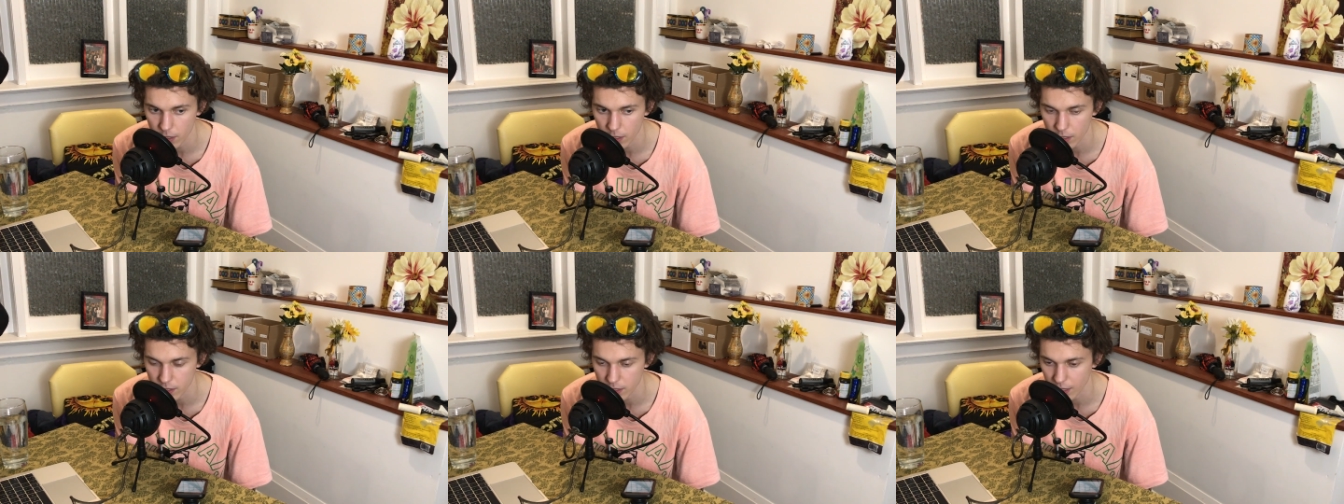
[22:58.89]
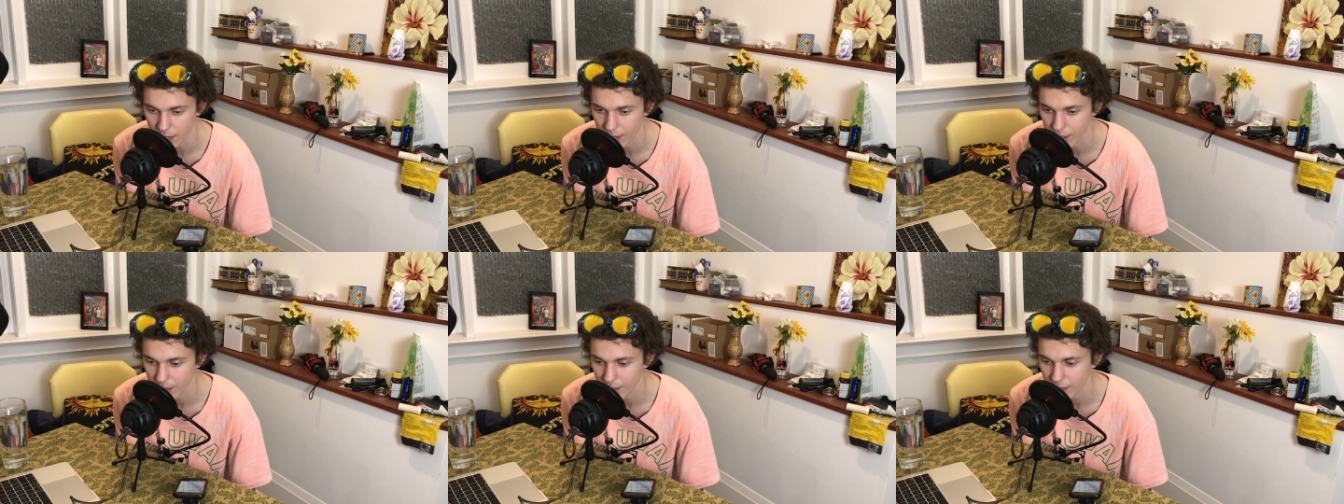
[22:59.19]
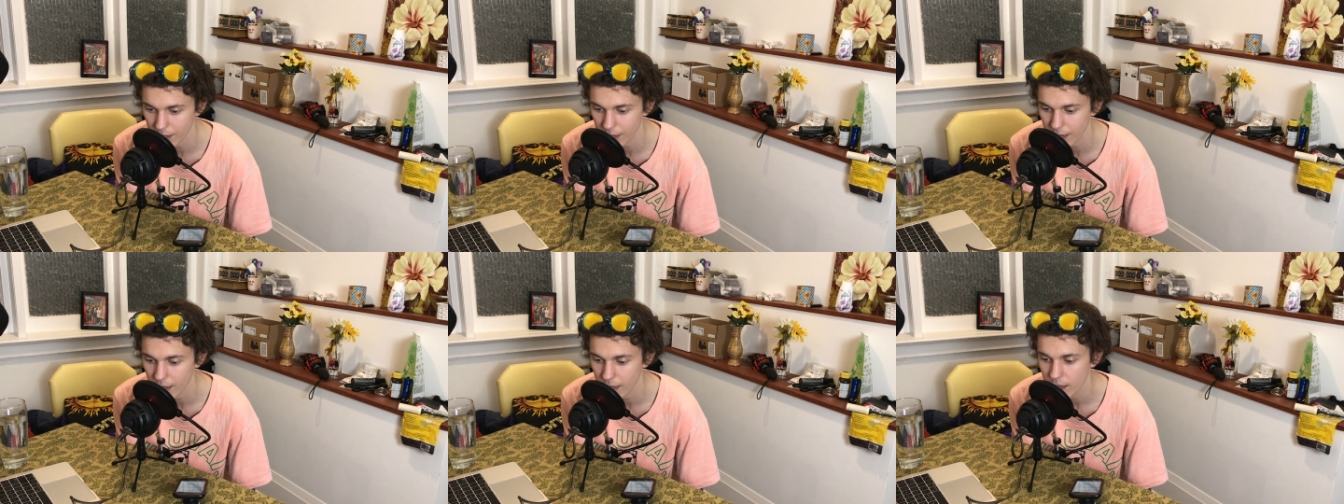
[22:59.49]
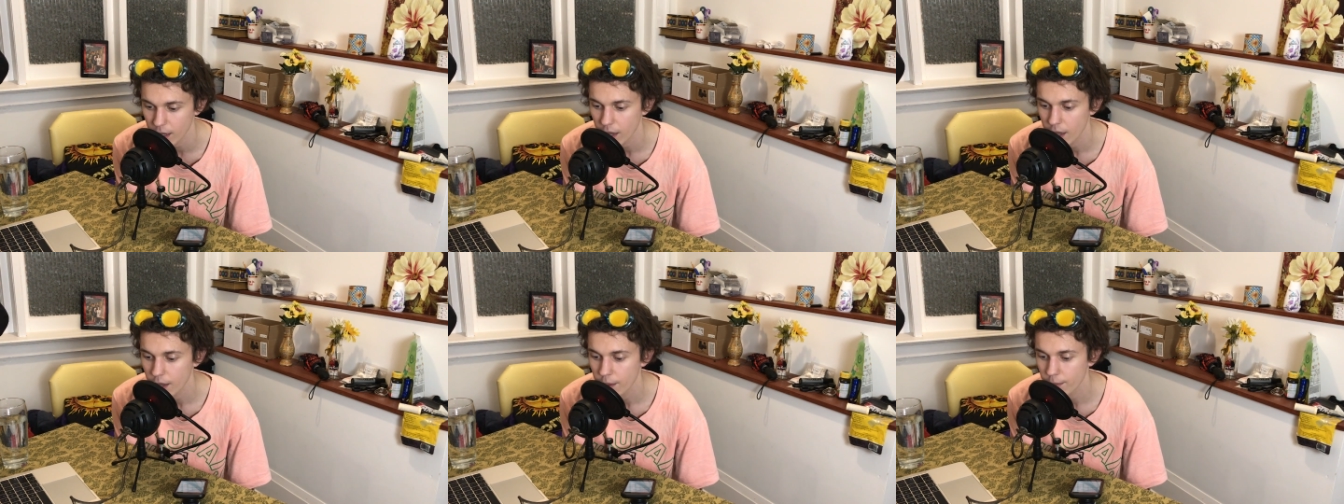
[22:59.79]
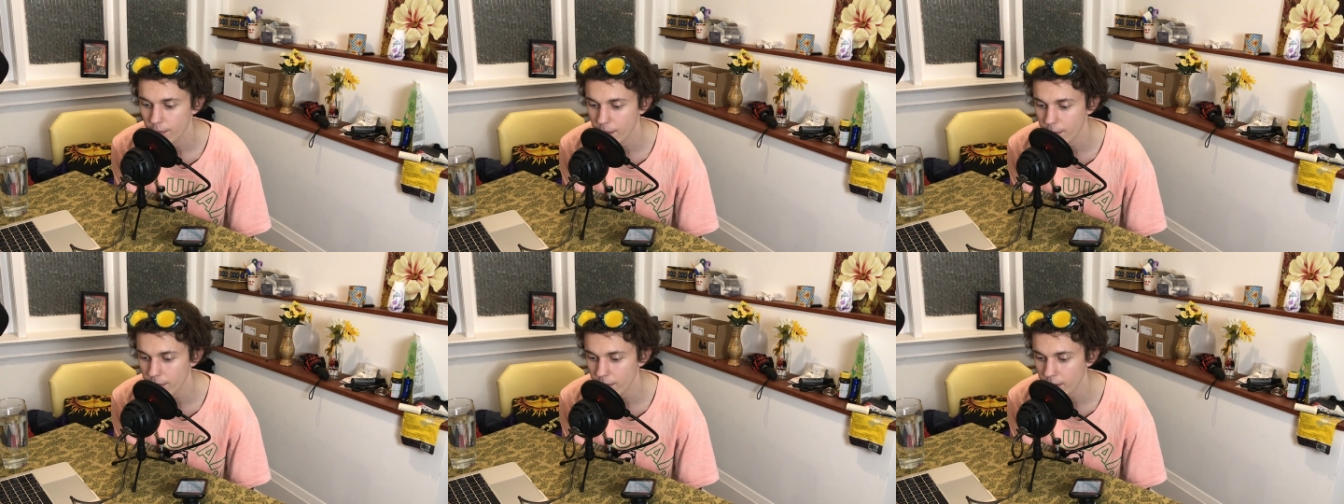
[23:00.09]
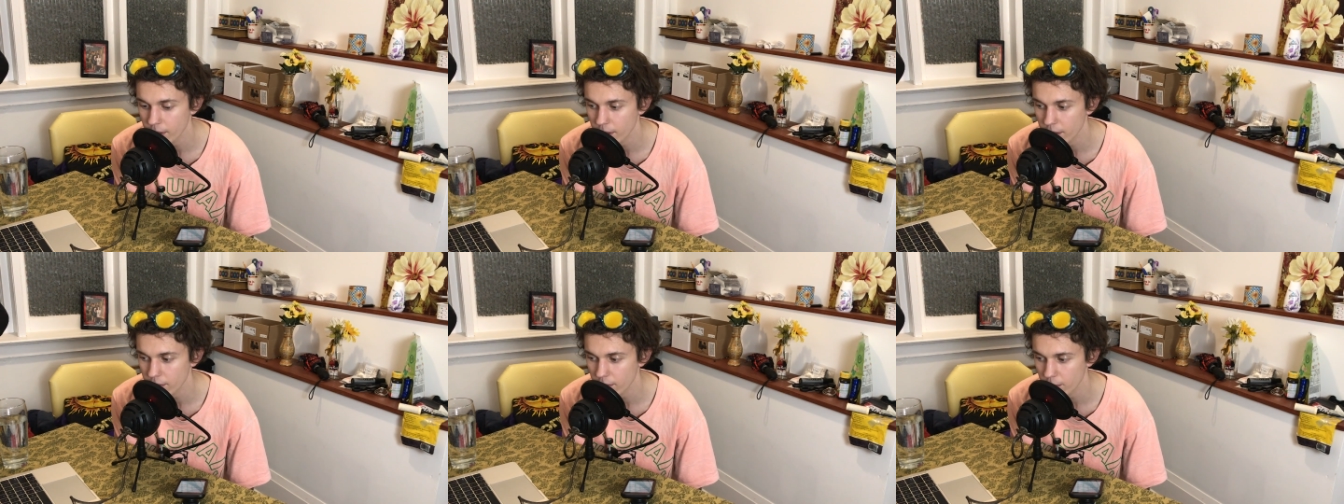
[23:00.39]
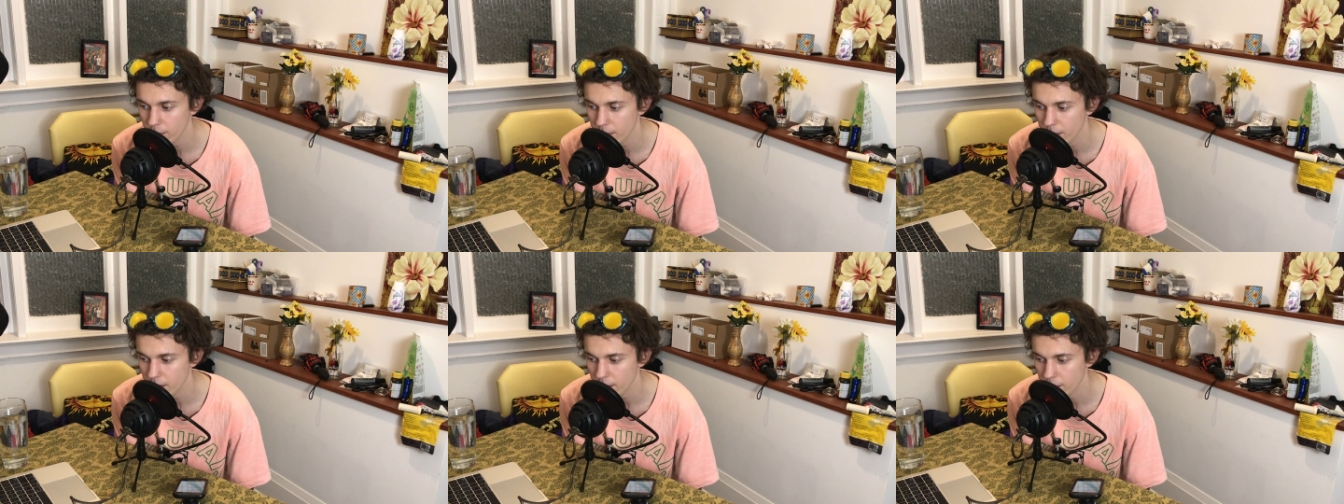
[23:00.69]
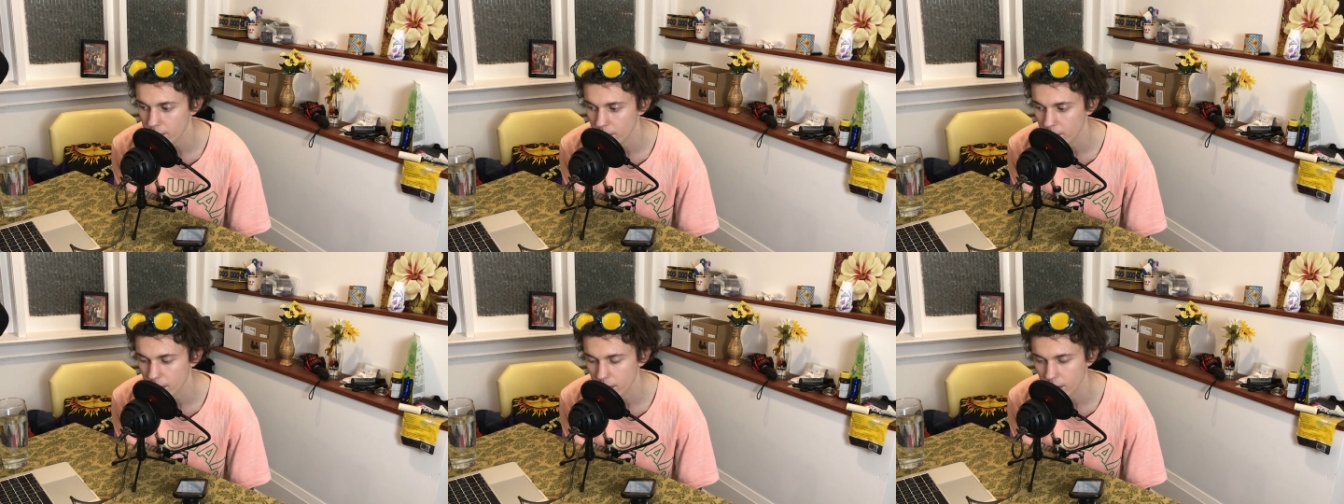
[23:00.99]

And I was like, okay, maybe I'll give you my number.